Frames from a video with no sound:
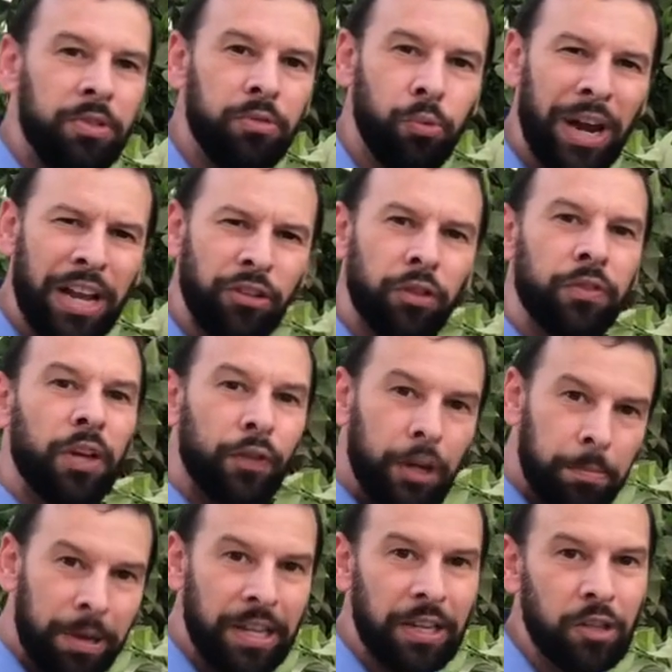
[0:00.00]
range of different
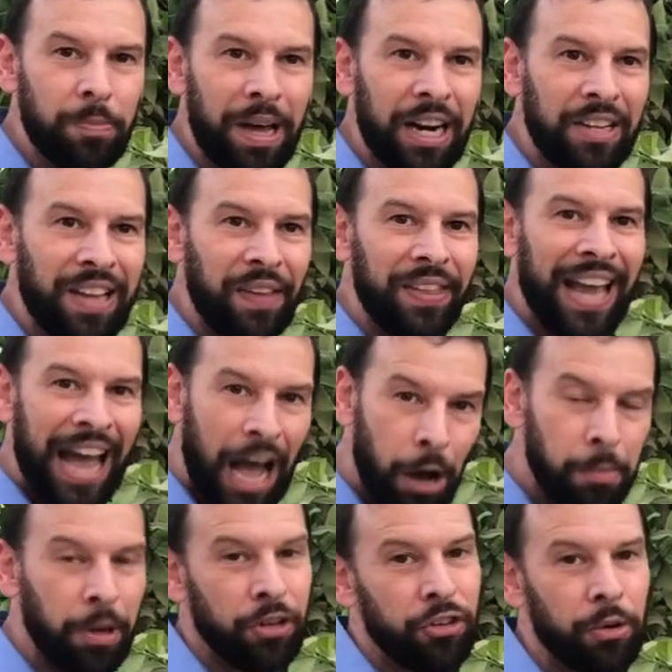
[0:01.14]
opinions about exactly how
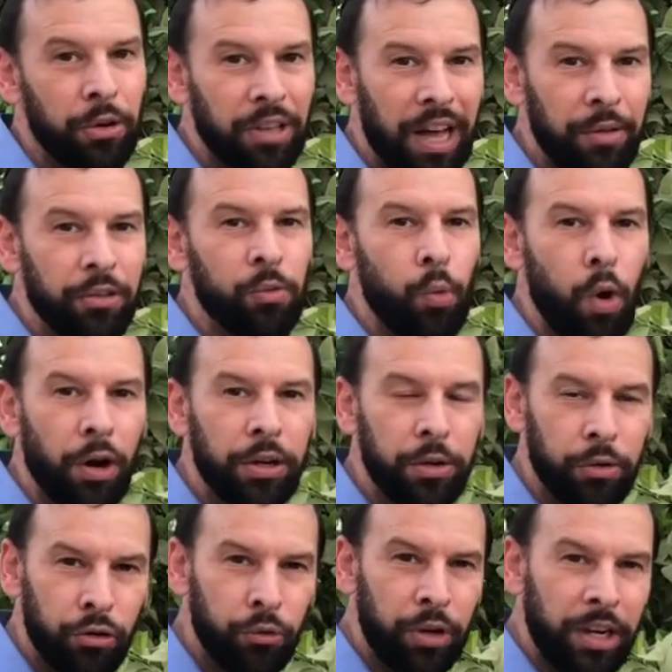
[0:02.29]
much you're allowed to water your
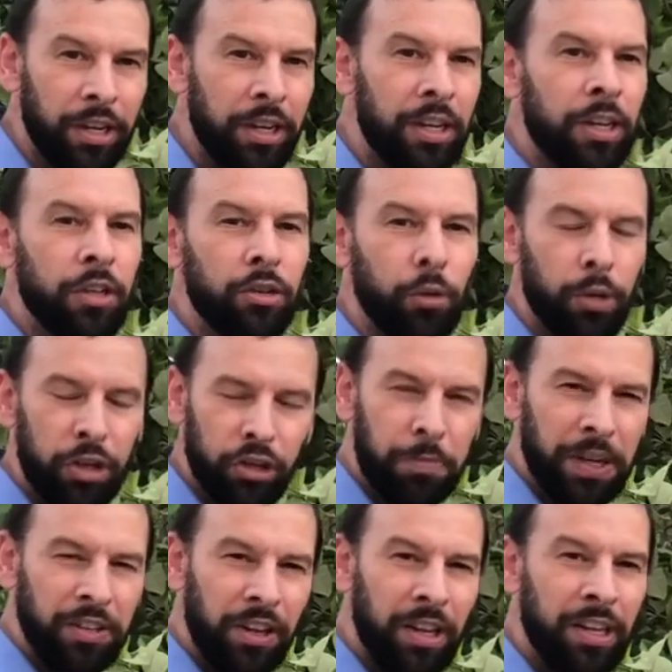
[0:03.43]
tree during
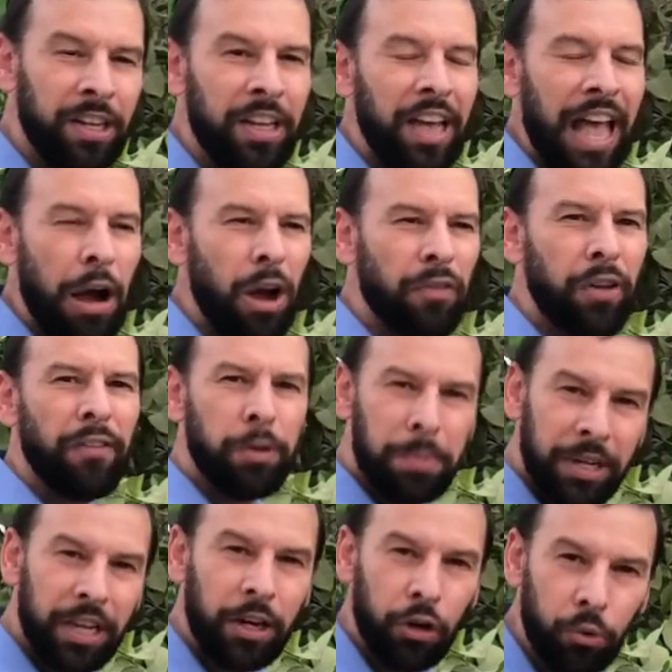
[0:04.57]
Shemitah. However,
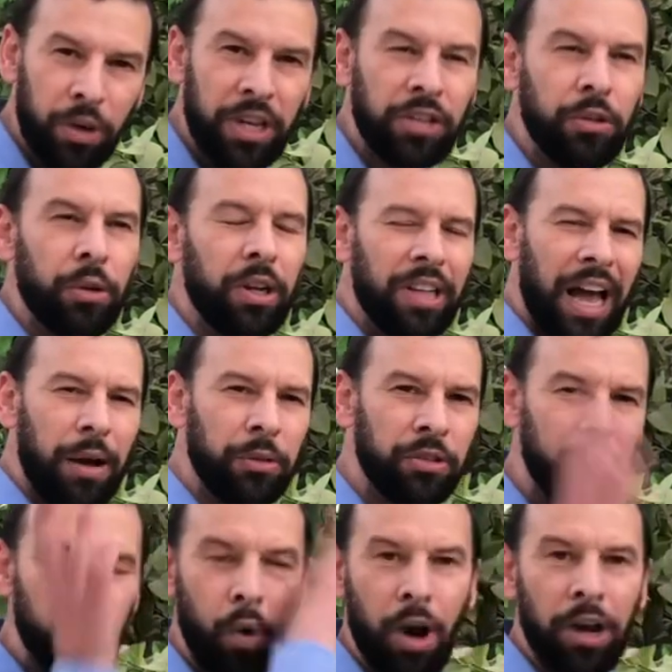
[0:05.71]
everybody agrees you're allowed to
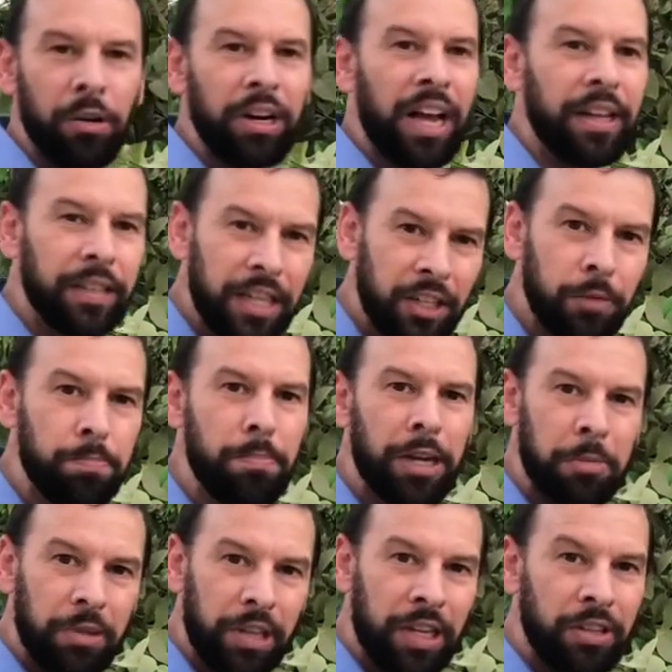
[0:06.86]
water it at least
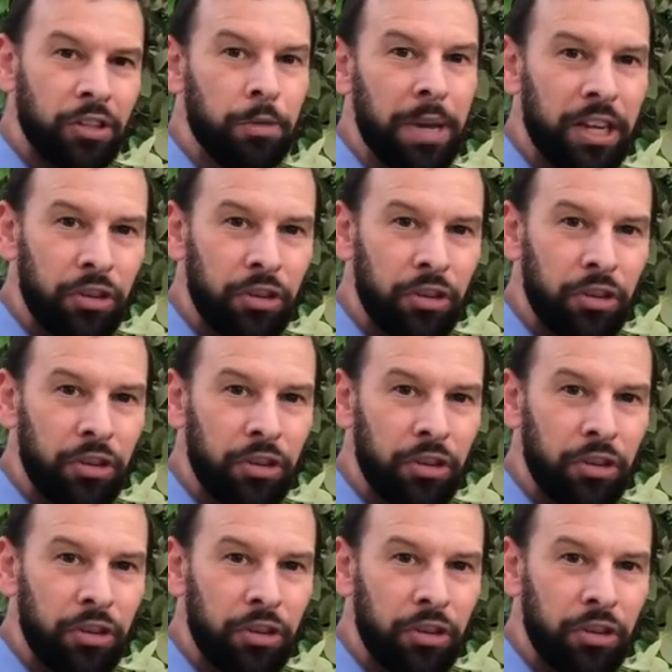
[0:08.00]
minimally to make